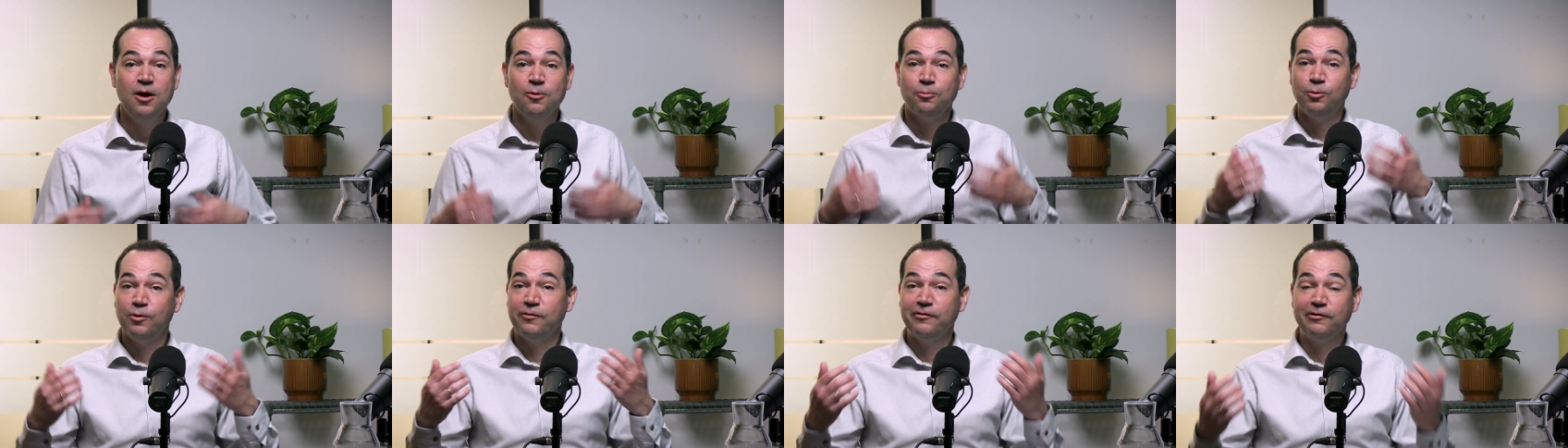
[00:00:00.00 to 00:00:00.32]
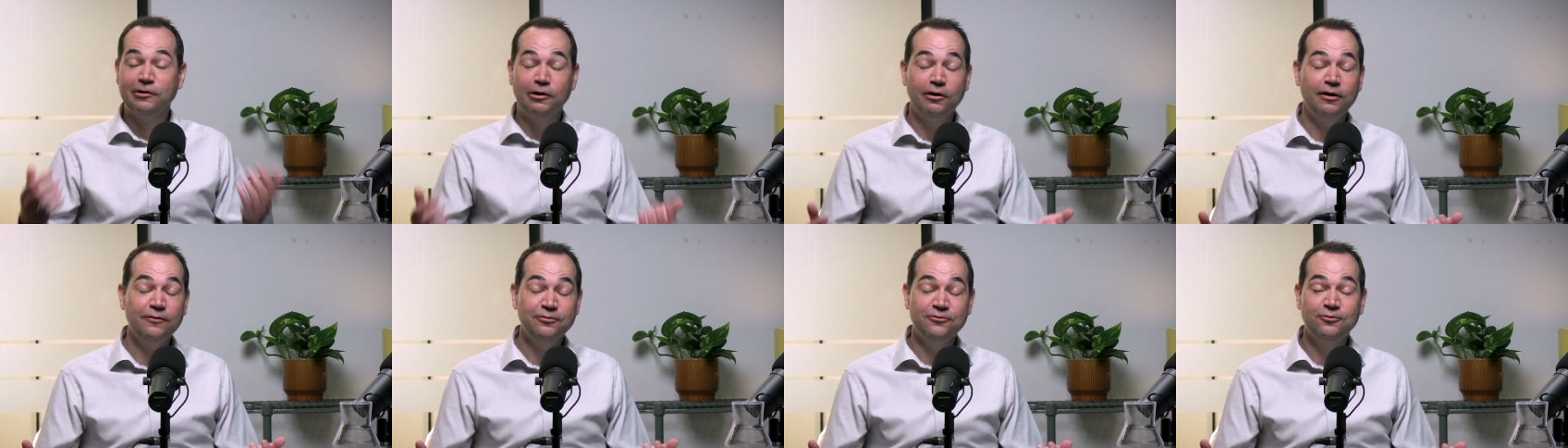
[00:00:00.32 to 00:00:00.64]
We
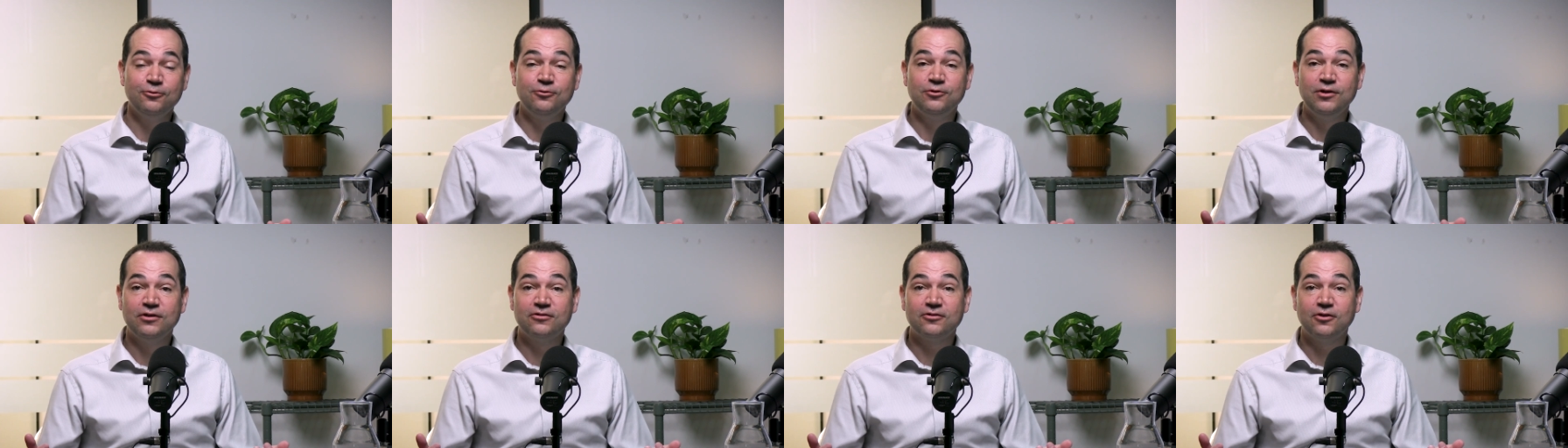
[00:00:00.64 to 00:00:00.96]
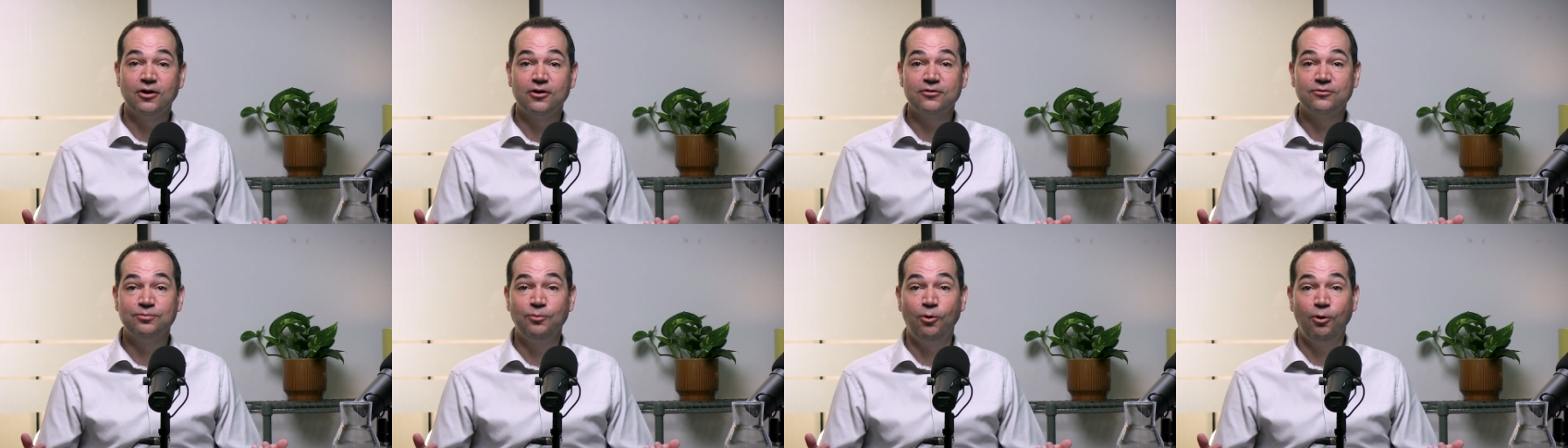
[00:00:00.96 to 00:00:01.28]
would love to
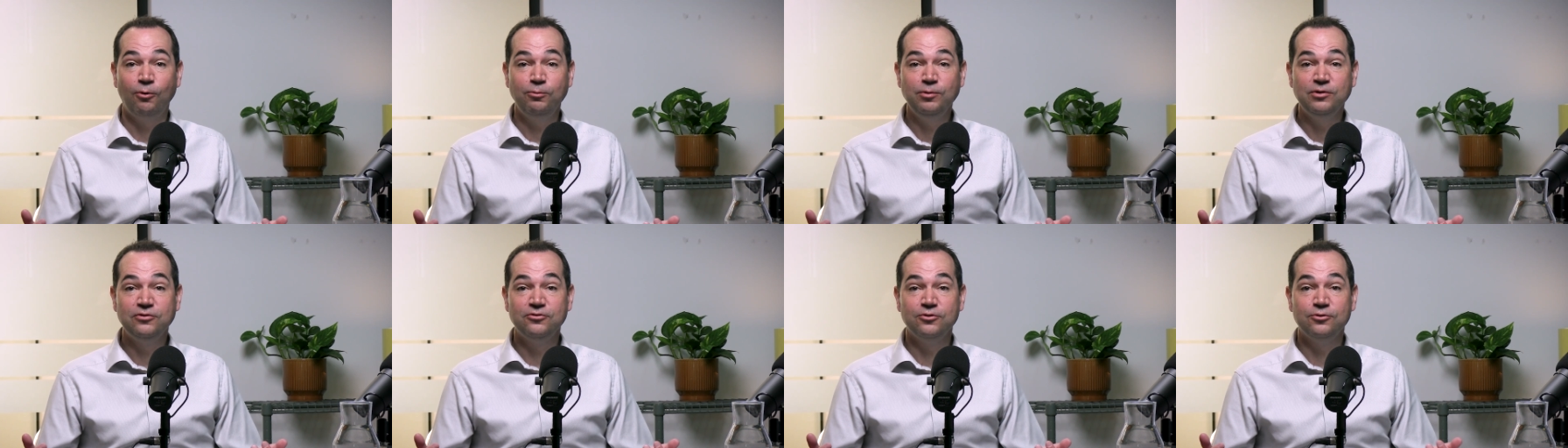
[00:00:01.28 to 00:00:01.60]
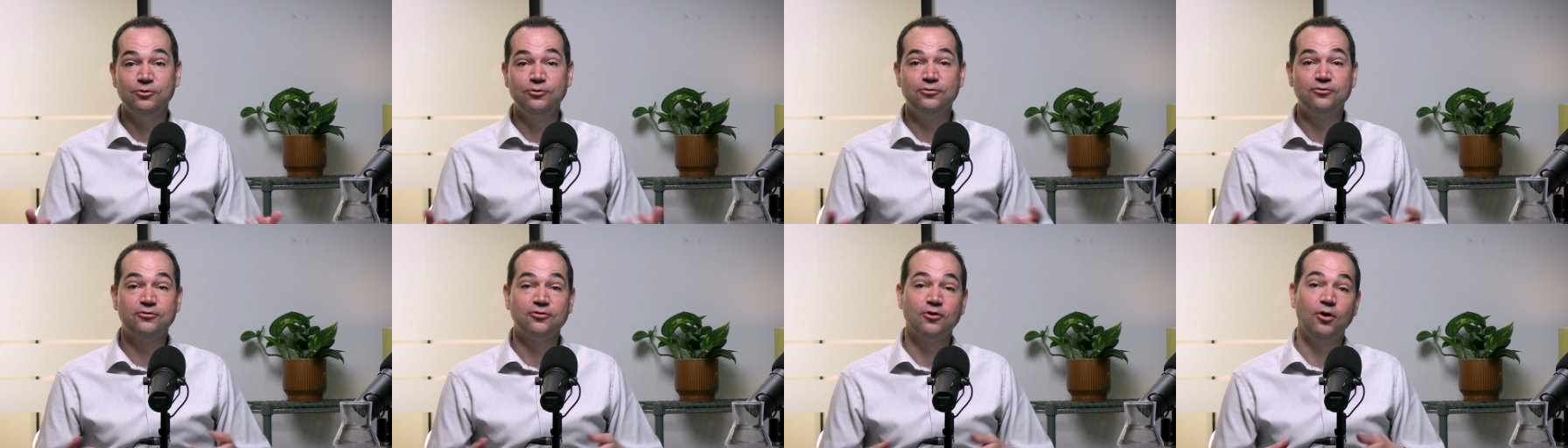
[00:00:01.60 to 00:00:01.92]
discuss more with
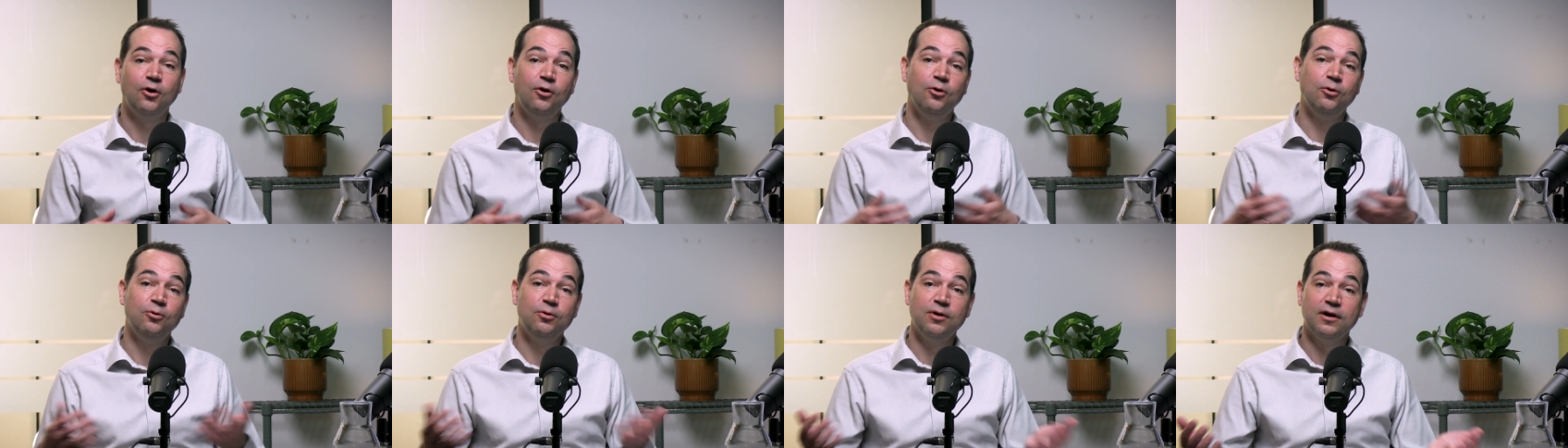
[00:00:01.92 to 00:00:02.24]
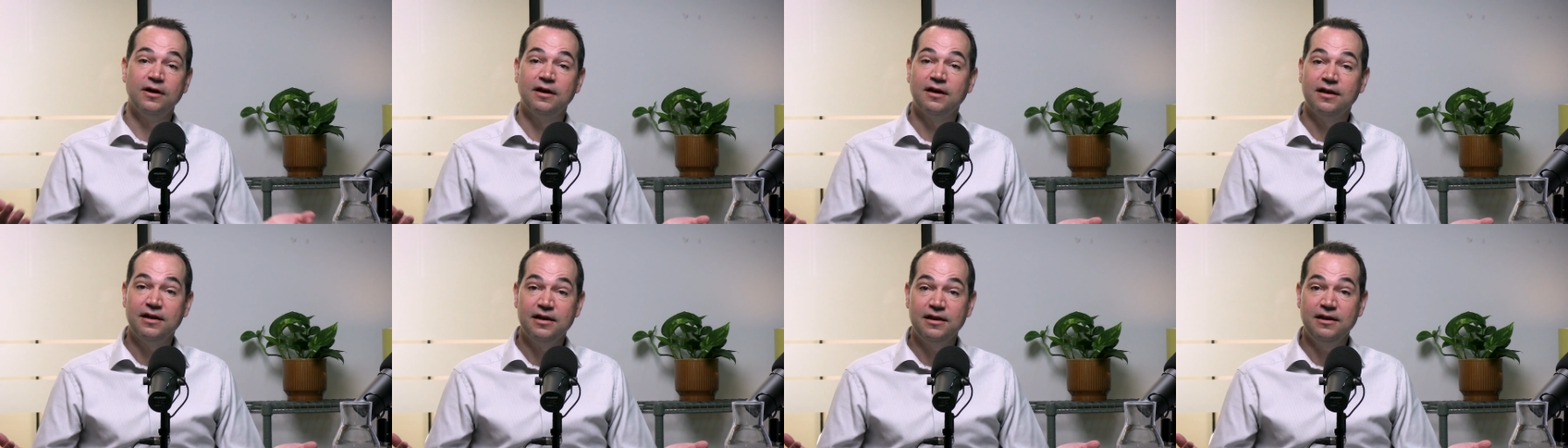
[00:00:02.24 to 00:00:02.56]
you. So
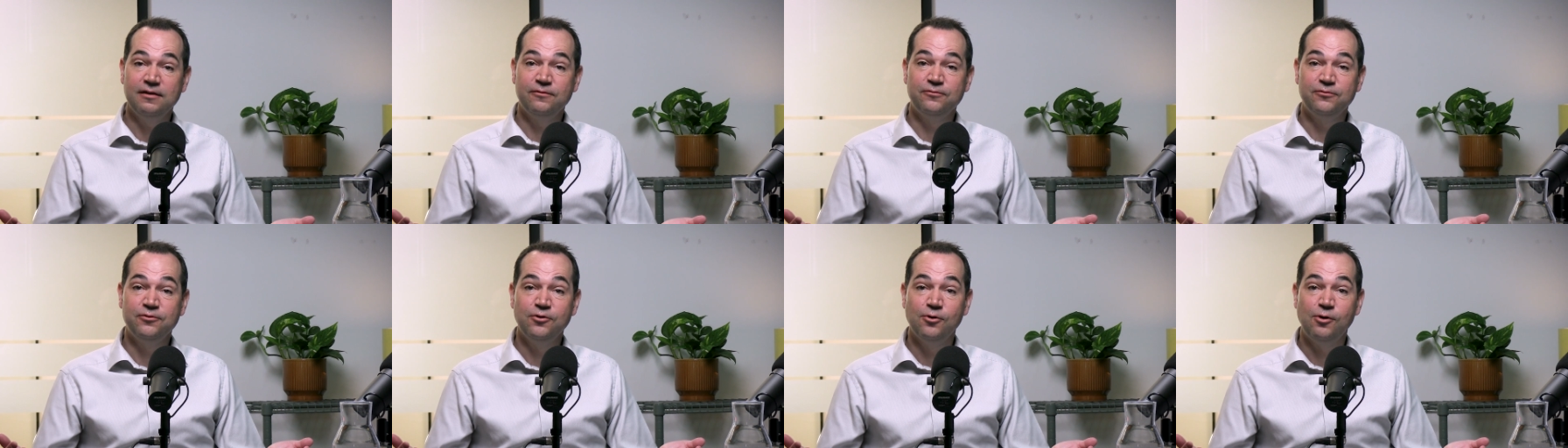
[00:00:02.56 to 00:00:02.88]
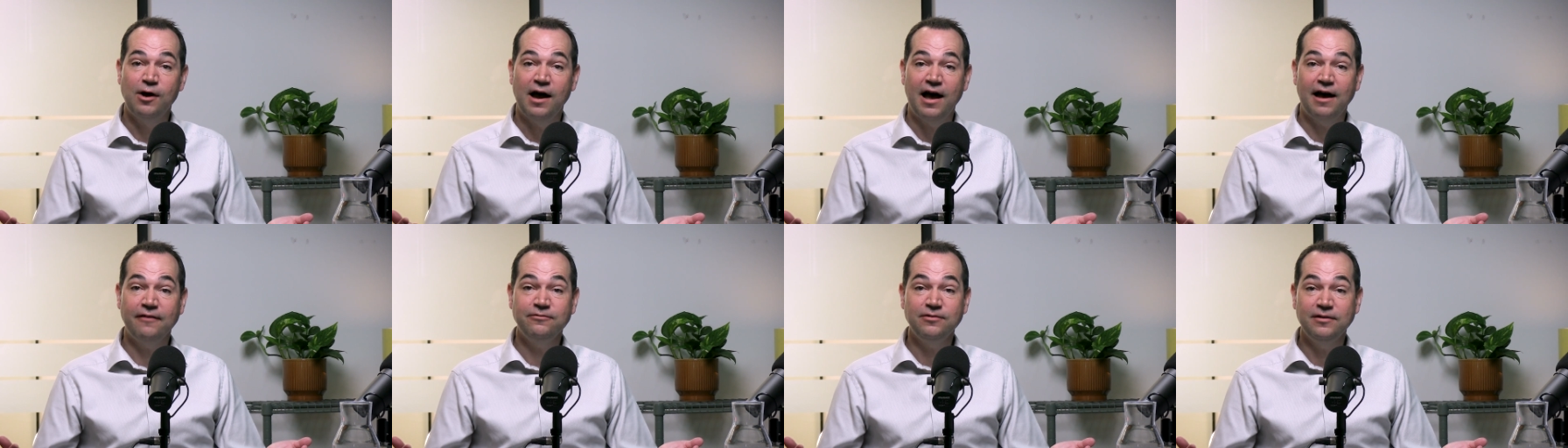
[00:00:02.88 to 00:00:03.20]
if
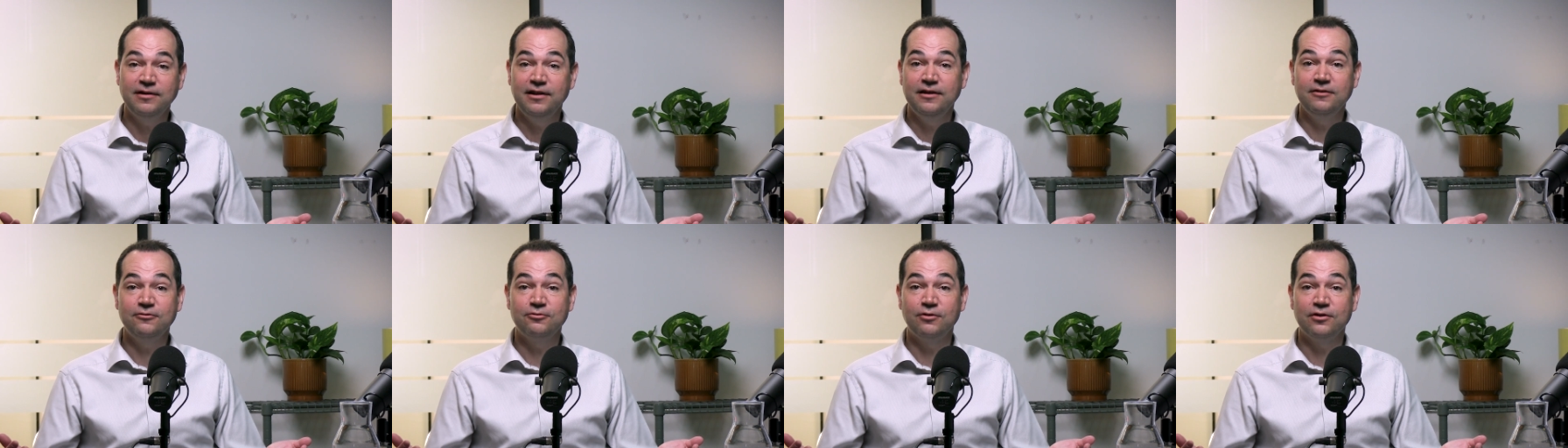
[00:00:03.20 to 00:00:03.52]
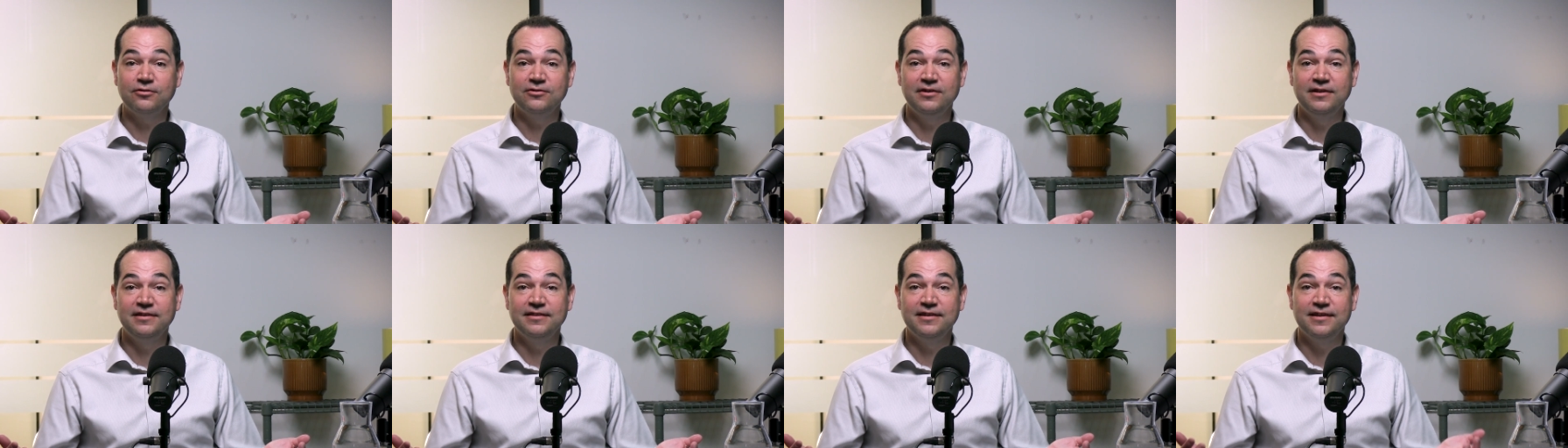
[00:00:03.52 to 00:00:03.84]
you have an
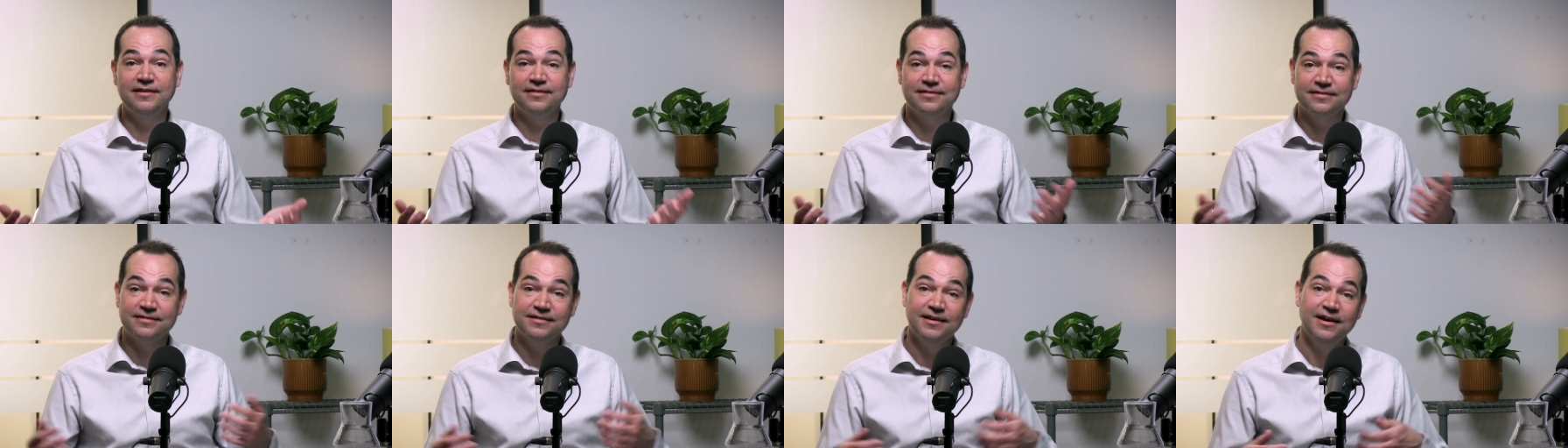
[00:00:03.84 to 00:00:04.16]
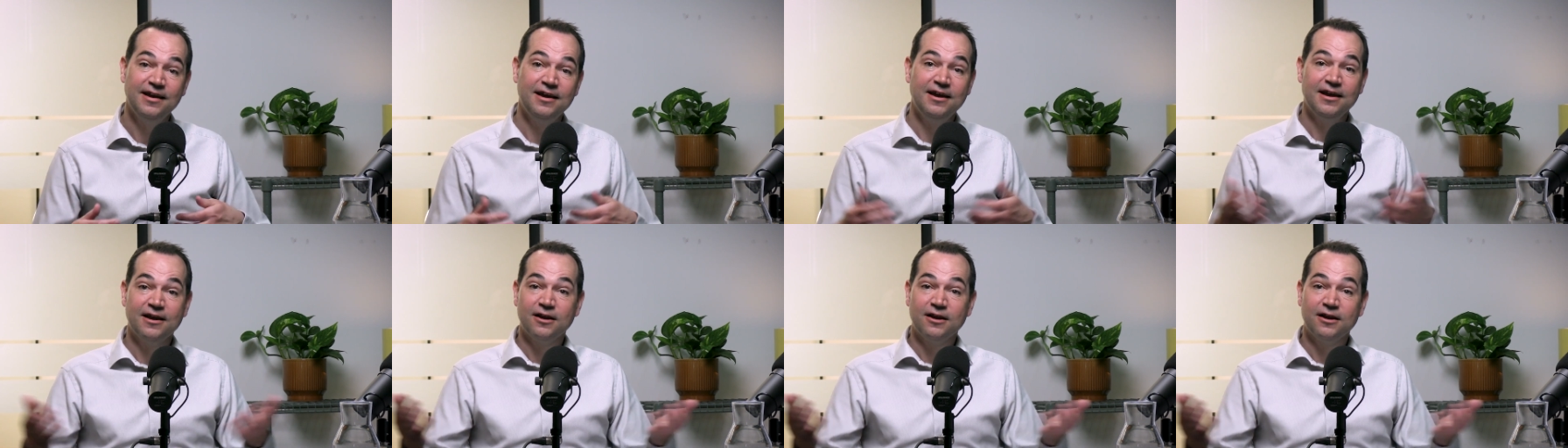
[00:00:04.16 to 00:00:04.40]
interest in this,